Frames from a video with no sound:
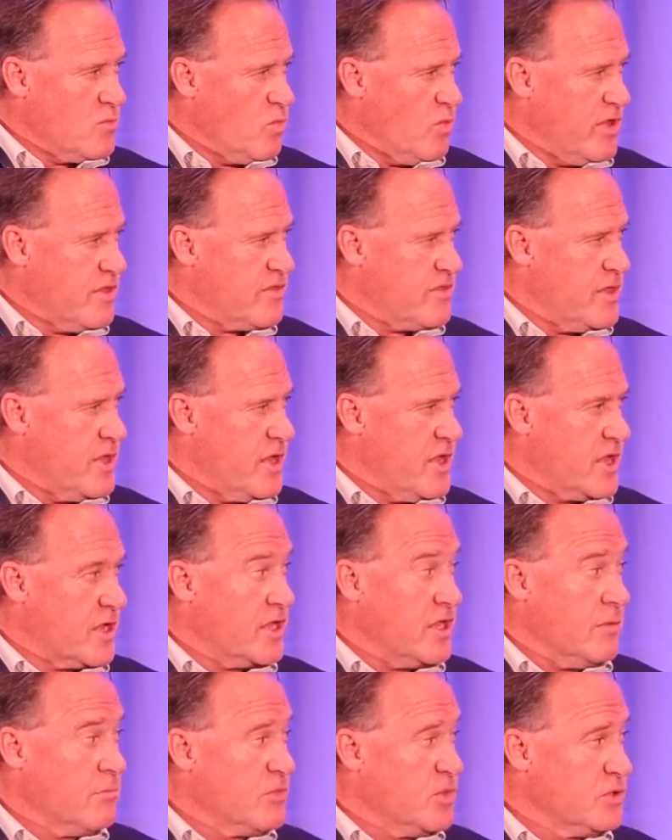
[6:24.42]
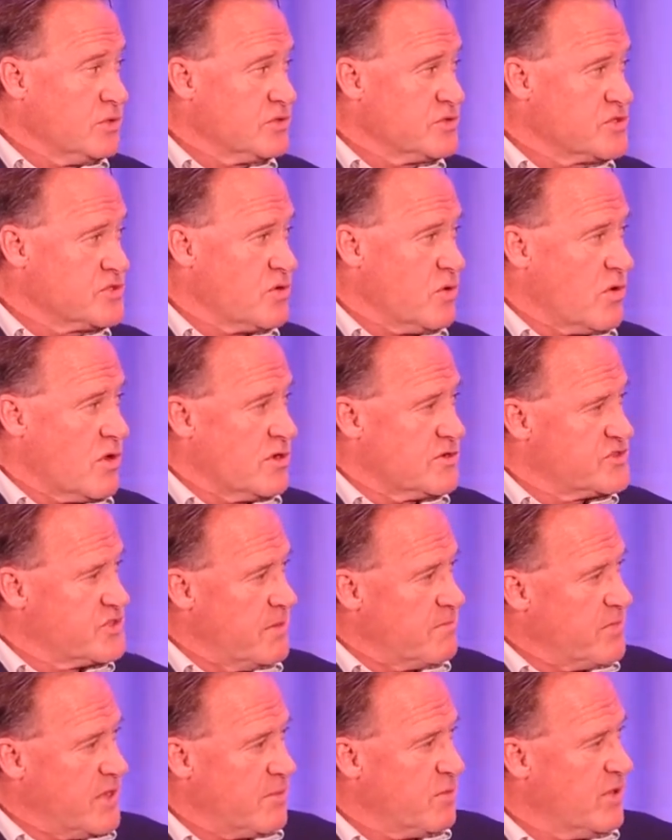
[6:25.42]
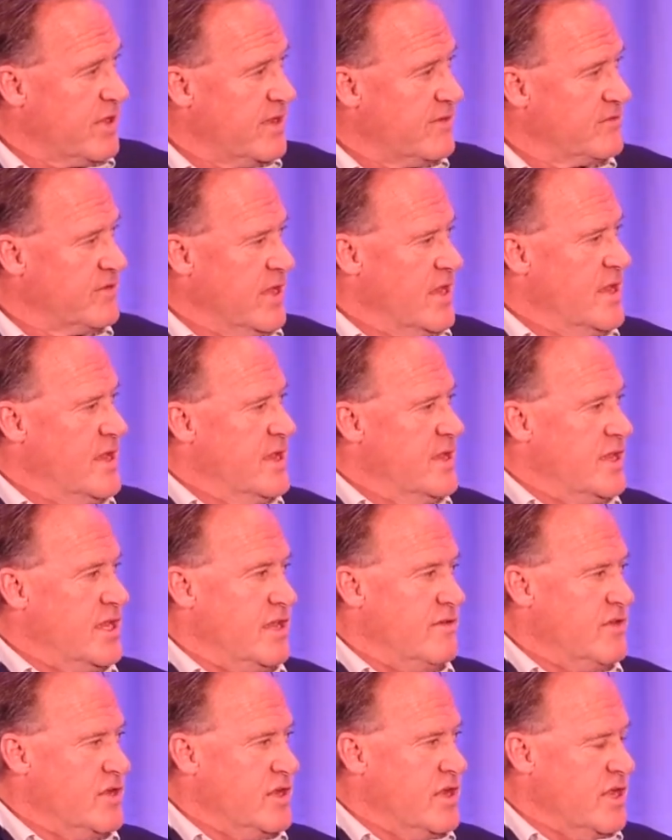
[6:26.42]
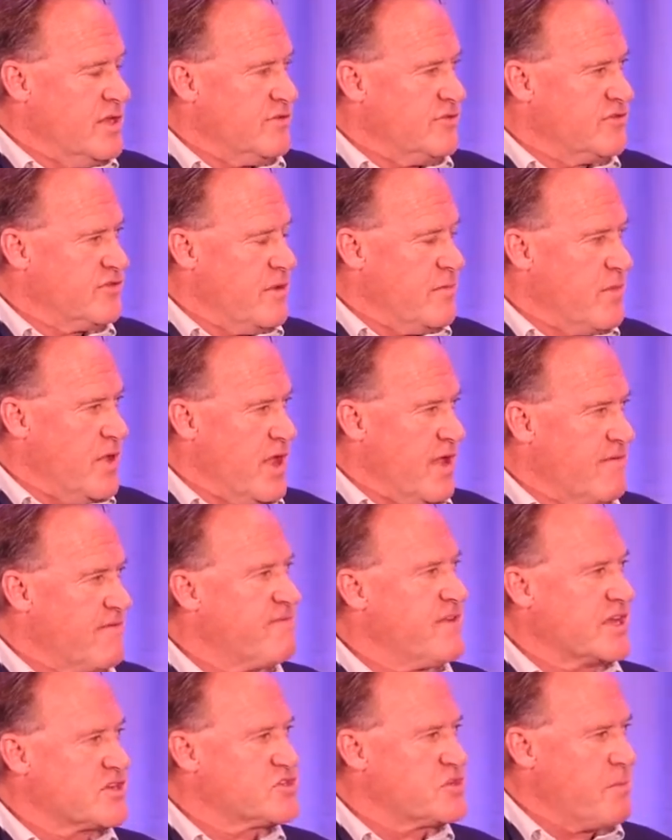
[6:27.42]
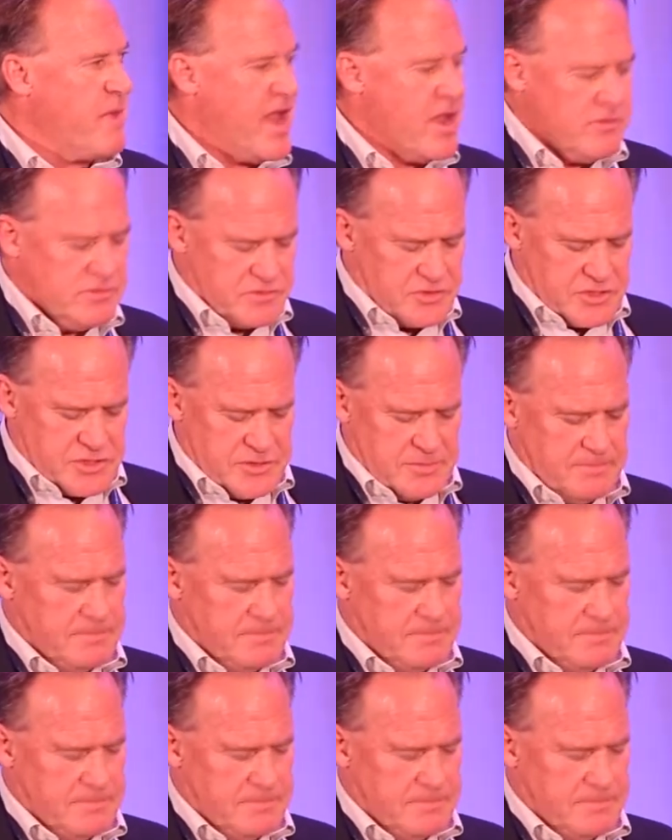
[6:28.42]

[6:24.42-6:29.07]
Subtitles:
with gimbals, or some people have even done some fixed mounts.